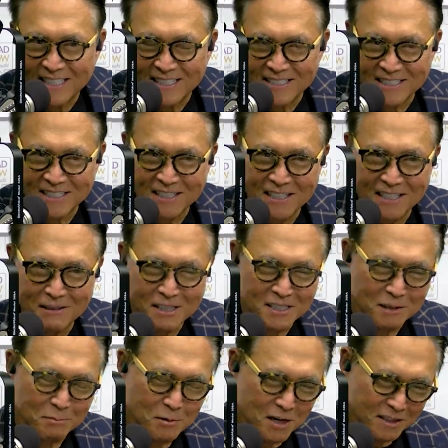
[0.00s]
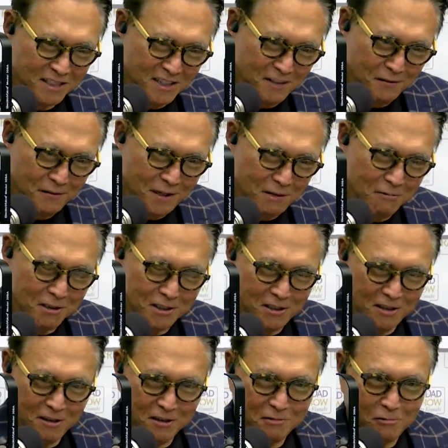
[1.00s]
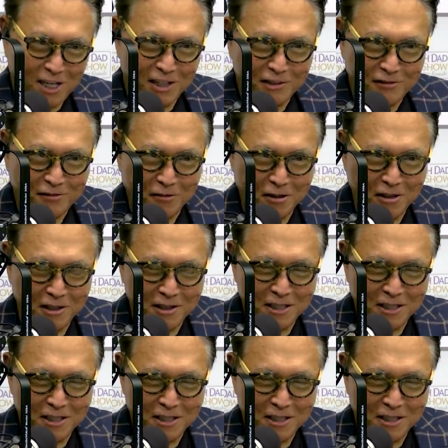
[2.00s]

So the book, The Infinite Returns, watch for it.